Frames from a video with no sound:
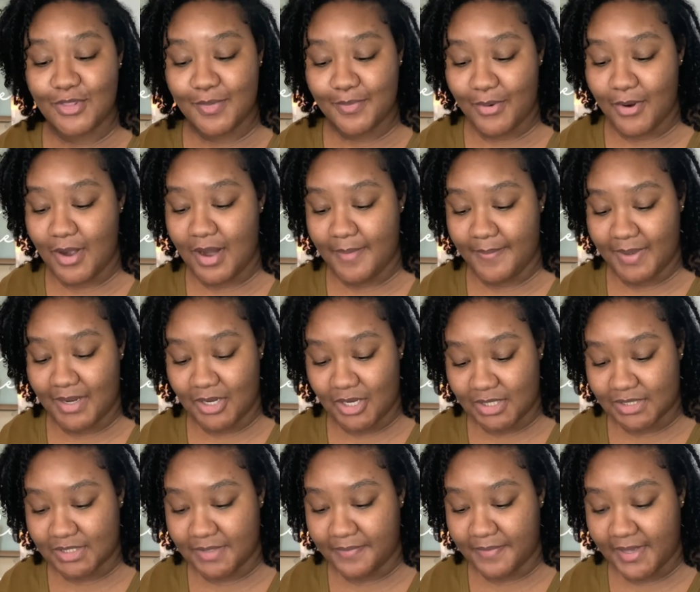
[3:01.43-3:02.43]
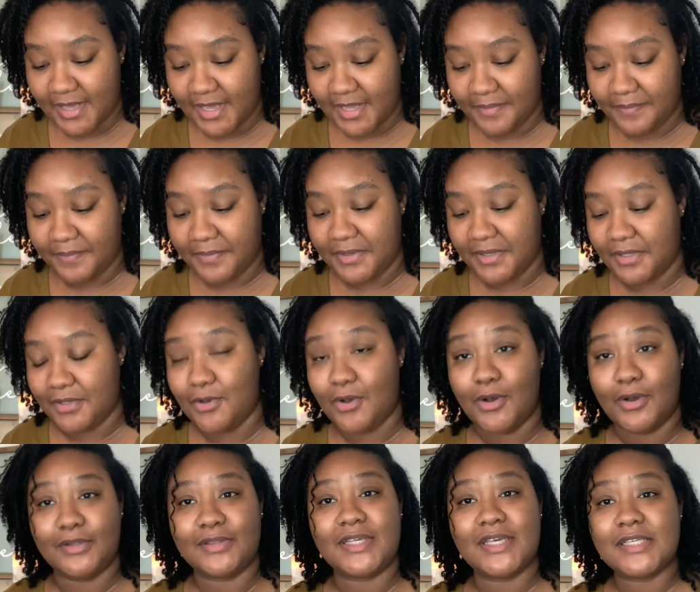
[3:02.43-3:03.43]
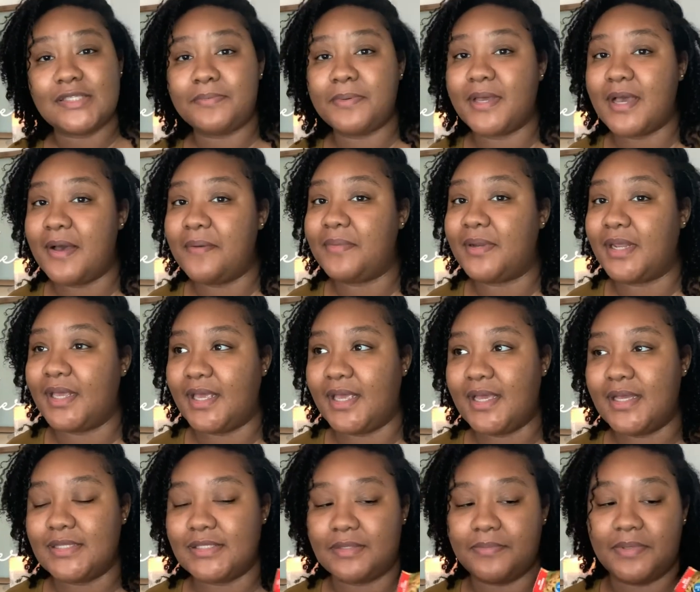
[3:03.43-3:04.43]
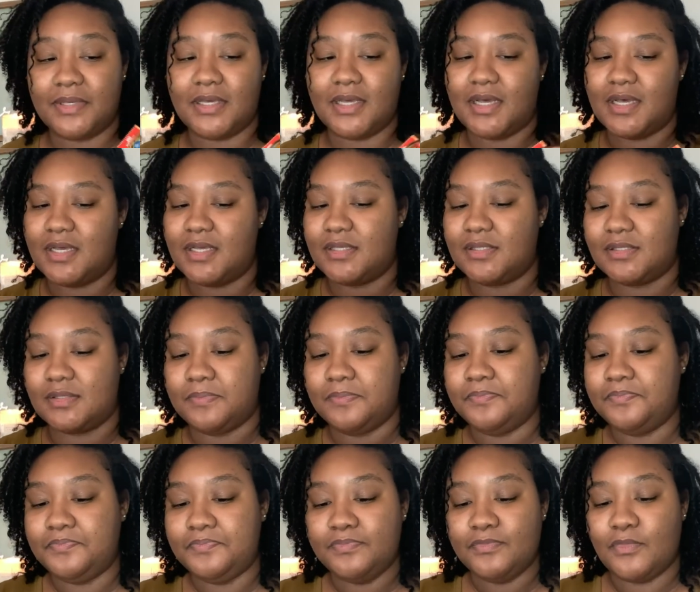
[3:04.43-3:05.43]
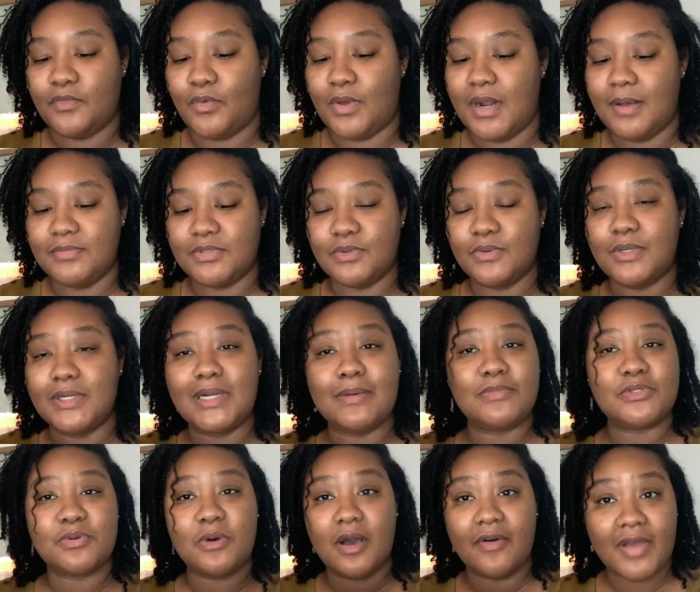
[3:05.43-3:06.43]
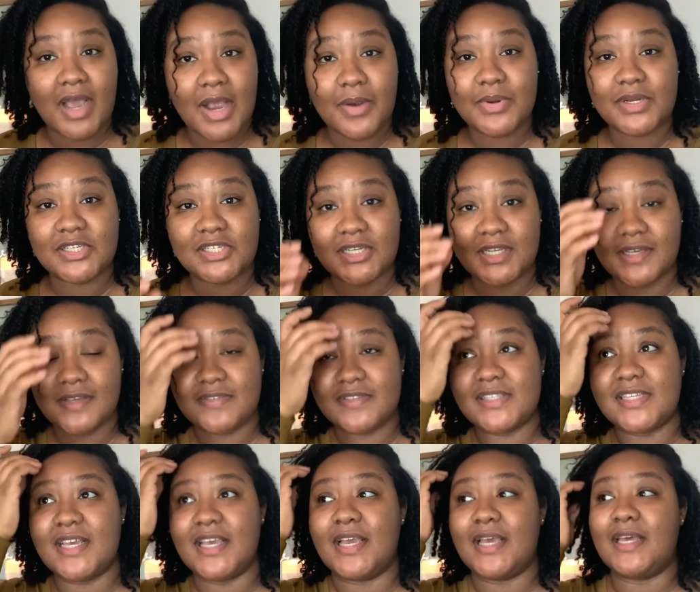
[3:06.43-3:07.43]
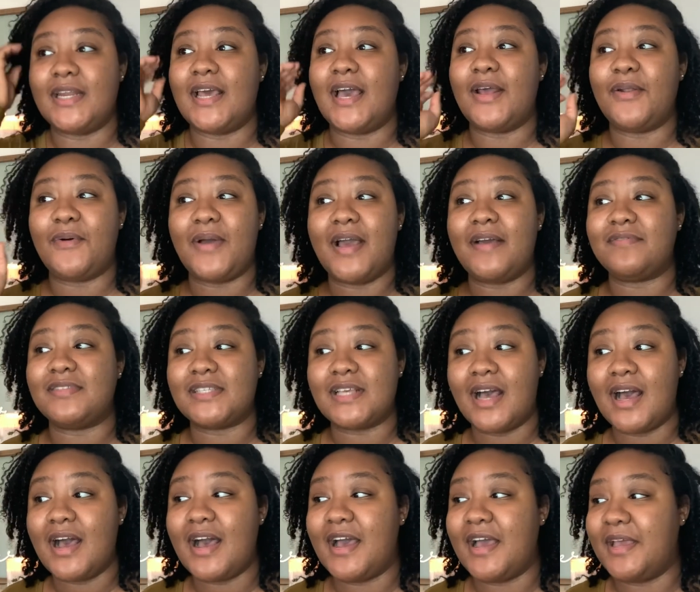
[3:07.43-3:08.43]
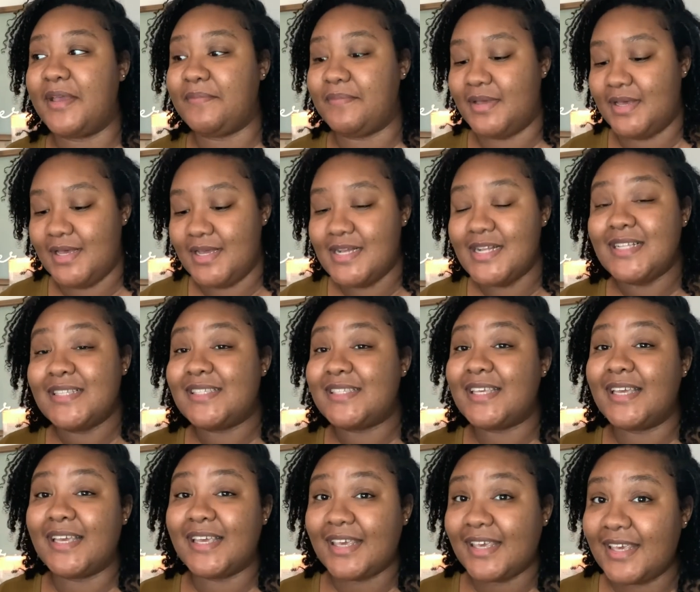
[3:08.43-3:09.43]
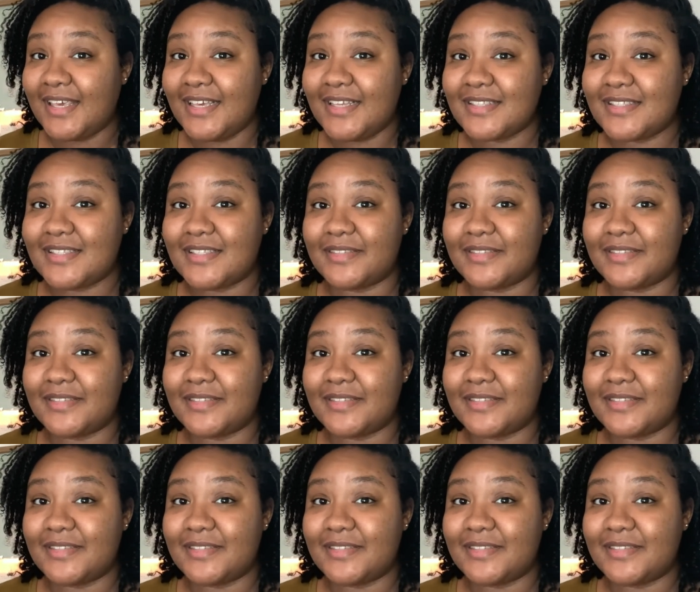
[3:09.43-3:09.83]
bar in my nursing bag, but y'all, these be coming in handy because when I'm doing them 12 hour shifts and I don't have time to eat,